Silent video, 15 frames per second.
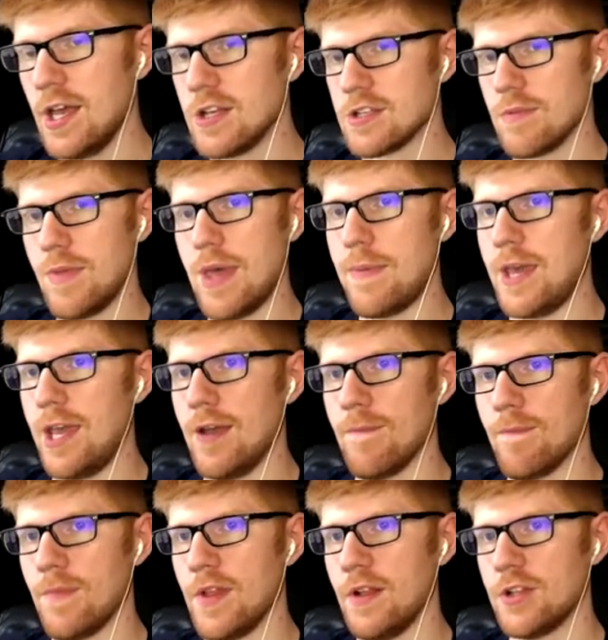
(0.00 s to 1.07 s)
So maybe
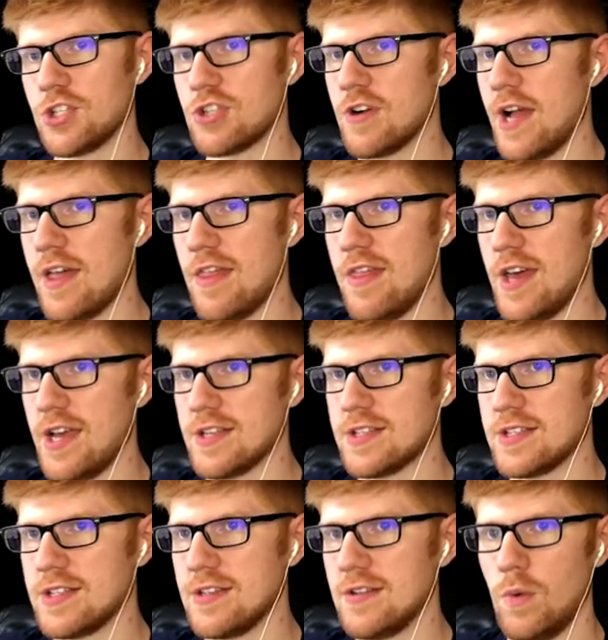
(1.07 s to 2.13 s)
let's try
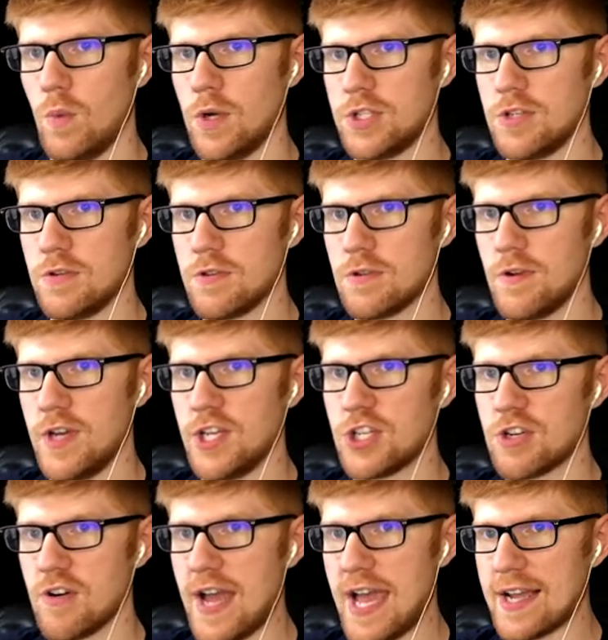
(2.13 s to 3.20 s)
this. 1, 2, 3.
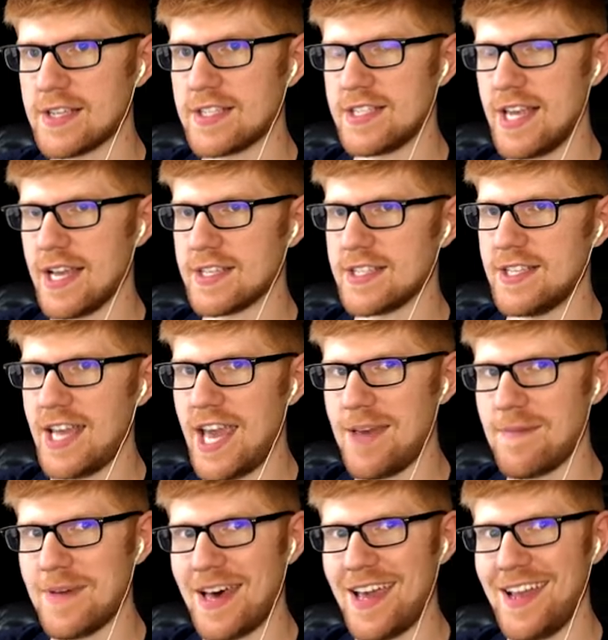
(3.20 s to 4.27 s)
Track 6
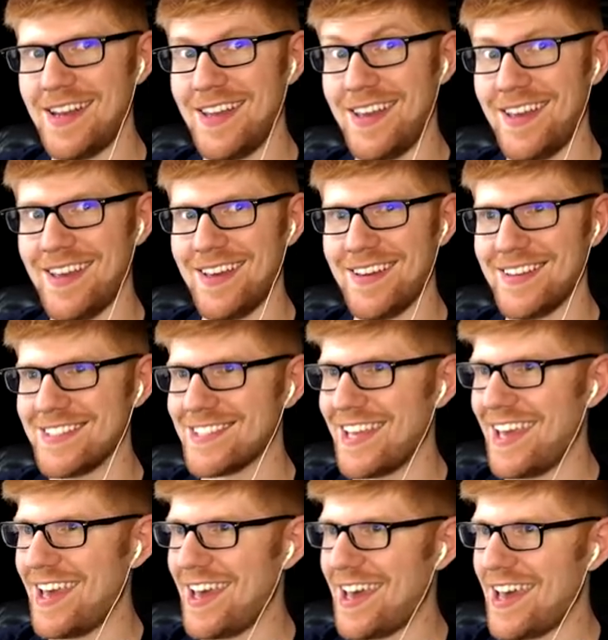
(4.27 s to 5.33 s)
name ideas.
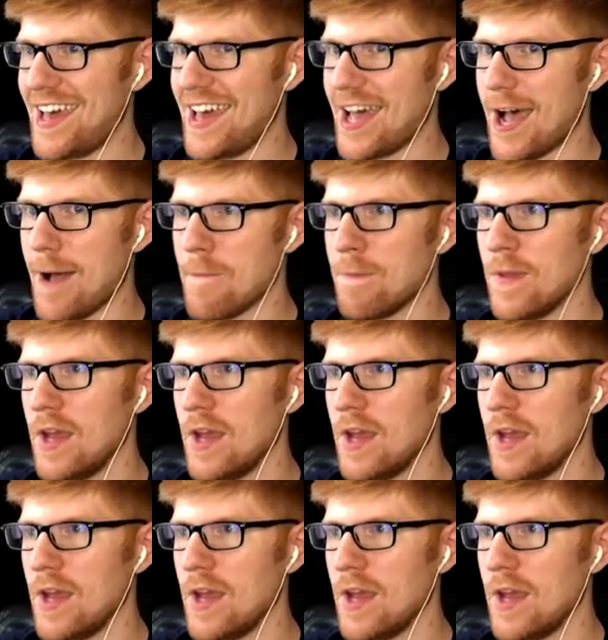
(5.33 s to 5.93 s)
Yeah.